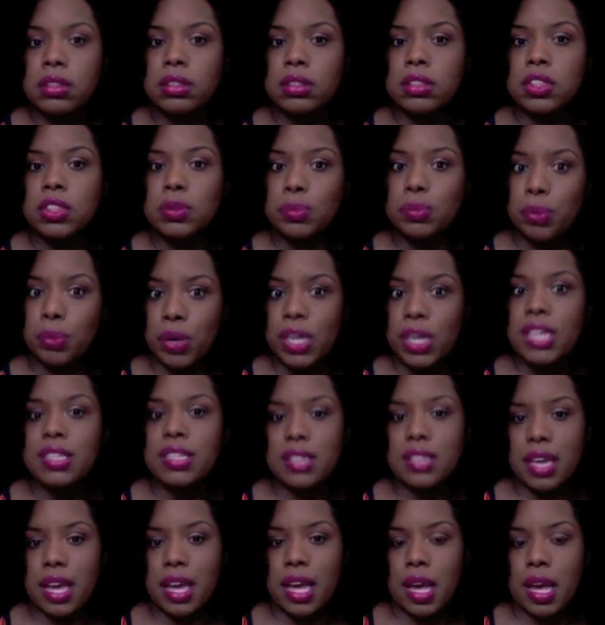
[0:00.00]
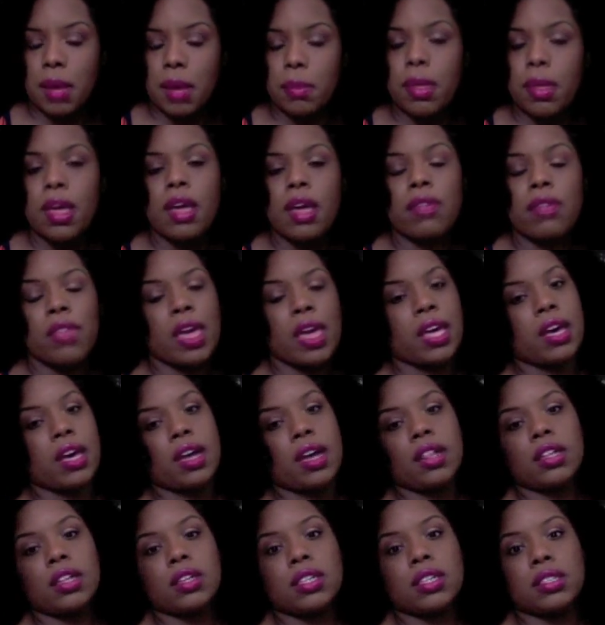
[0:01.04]
springtime, that
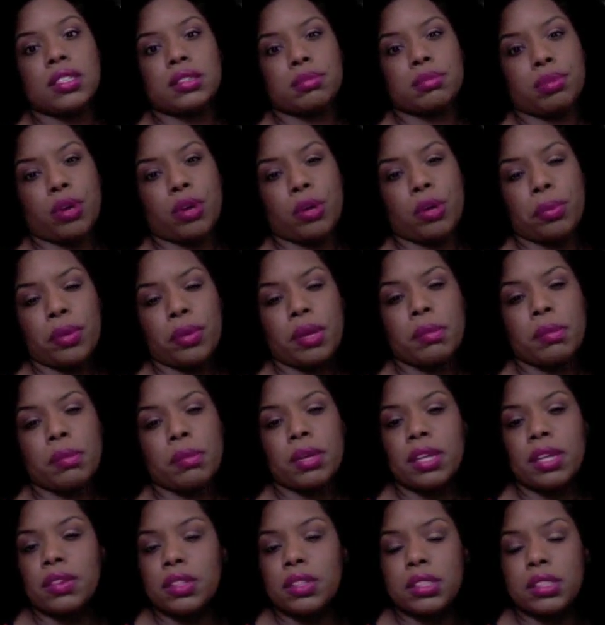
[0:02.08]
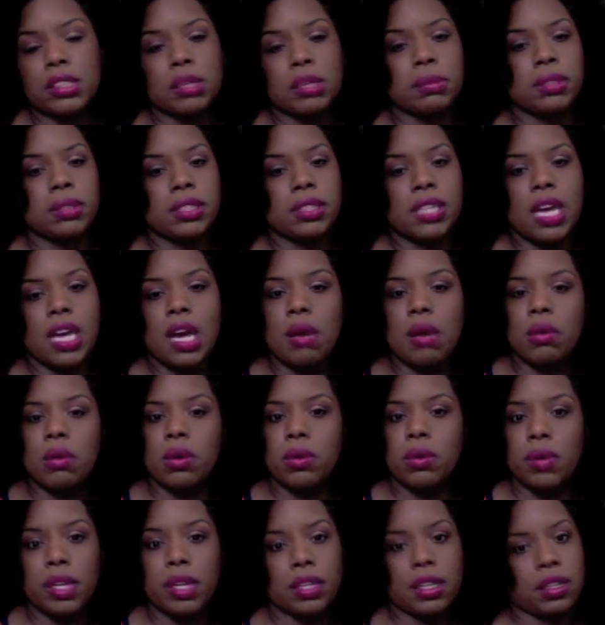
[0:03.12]
color is appropriate, but in the summertime,
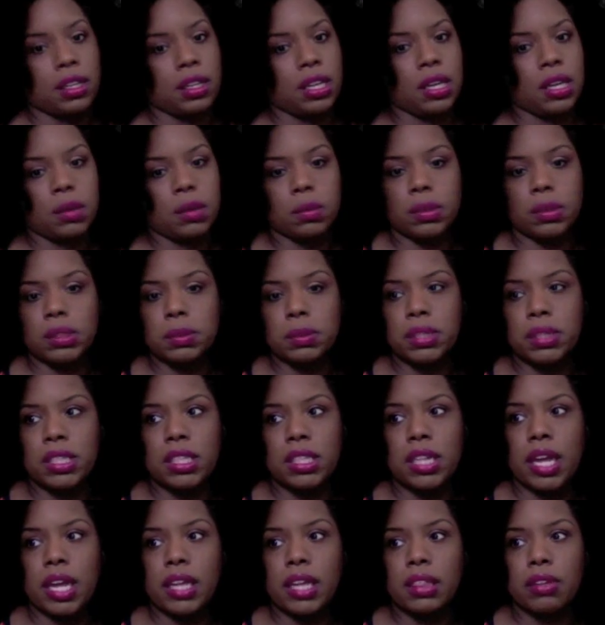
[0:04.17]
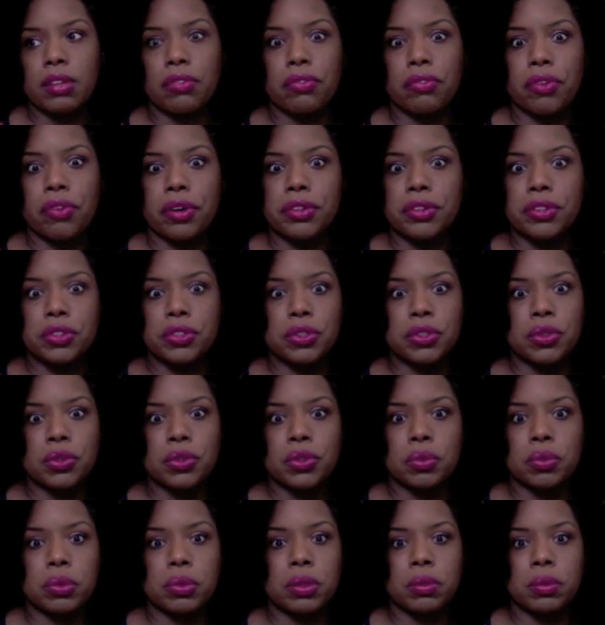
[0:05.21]
quickly, it was within like the first two or
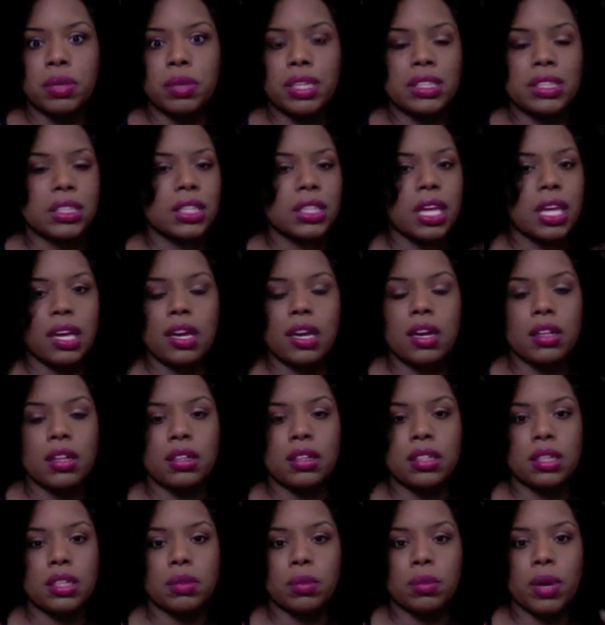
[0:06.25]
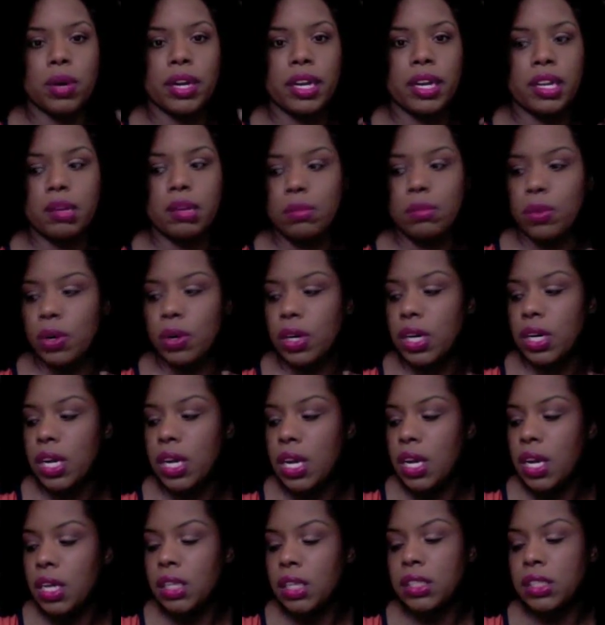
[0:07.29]
three weeks, that color didn't work anymore.
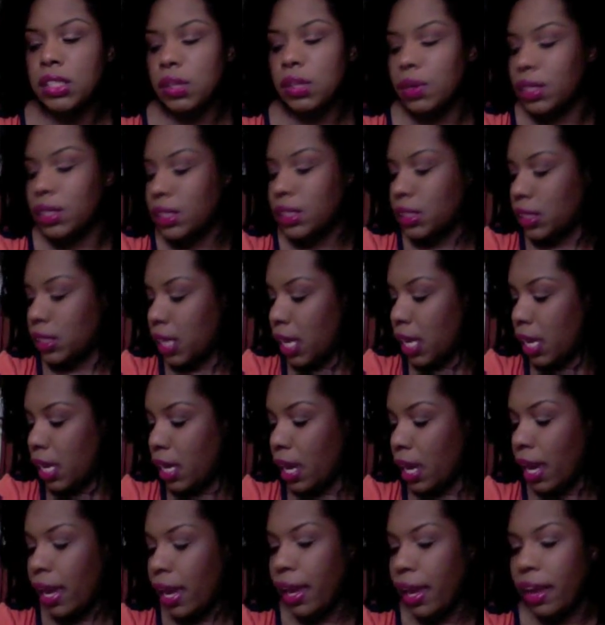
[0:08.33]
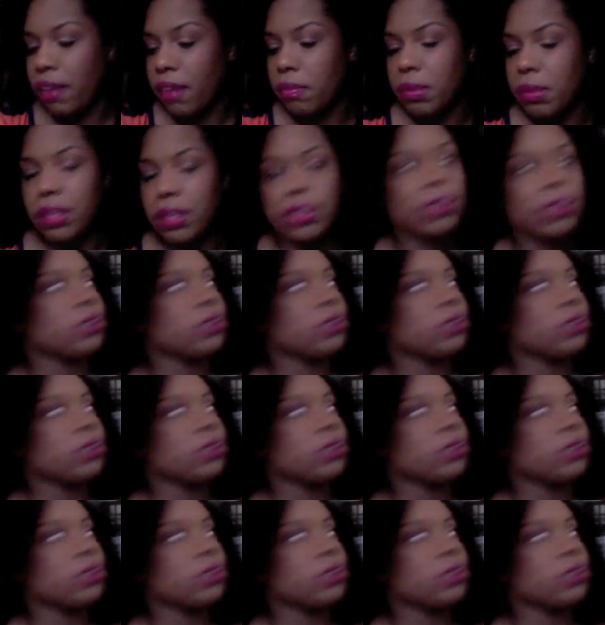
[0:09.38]
So instead, I have been